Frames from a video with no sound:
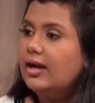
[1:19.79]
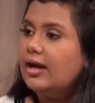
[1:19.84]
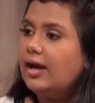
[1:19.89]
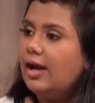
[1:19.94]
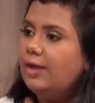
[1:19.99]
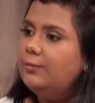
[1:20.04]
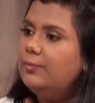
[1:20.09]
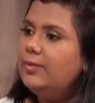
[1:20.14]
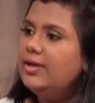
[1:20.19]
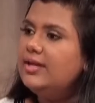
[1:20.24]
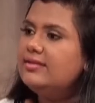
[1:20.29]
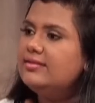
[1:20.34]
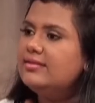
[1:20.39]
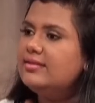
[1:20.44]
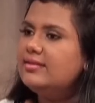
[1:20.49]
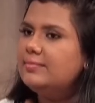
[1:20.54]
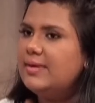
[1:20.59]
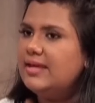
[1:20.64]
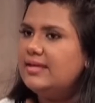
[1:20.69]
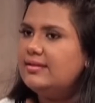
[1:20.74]
Conveyance
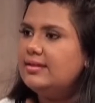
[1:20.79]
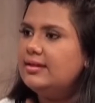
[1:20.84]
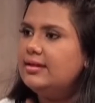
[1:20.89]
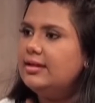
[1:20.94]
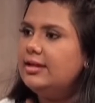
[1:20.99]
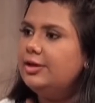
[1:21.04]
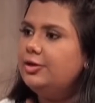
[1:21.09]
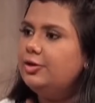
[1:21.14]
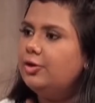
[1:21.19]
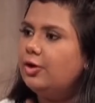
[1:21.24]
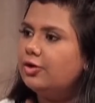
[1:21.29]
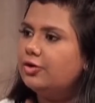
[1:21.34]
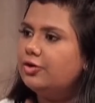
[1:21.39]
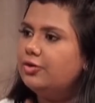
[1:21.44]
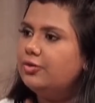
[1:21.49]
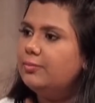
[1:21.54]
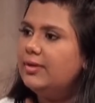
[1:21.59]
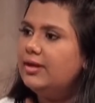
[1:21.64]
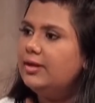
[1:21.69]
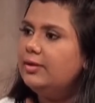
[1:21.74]
is basically a
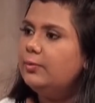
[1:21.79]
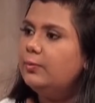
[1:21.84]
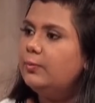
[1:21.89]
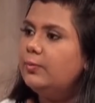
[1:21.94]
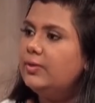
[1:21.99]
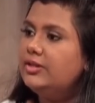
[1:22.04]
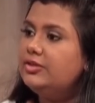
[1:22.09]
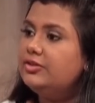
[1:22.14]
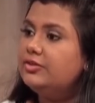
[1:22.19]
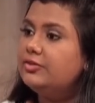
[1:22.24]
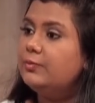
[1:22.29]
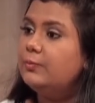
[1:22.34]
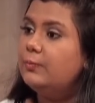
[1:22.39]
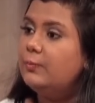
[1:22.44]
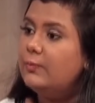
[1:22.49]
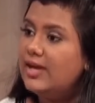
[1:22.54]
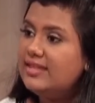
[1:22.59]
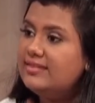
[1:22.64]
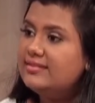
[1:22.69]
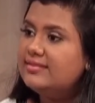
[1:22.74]
document which
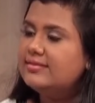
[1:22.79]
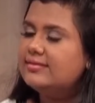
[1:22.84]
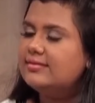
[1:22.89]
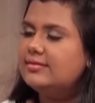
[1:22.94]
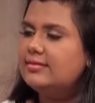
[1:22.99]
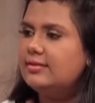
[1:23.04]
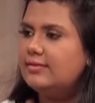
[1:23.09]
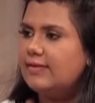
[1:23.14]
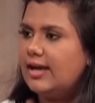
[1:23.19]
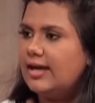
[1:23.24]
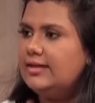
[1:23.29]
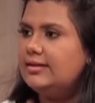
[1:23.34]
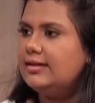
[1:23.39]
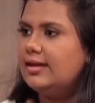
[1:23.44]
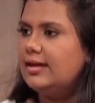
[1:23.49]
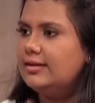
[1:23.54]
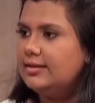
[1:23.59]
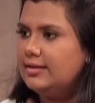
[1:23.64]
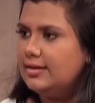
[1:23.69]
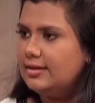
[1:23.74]
vests the right
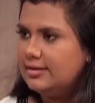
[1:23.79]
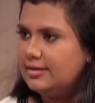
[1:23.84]
title and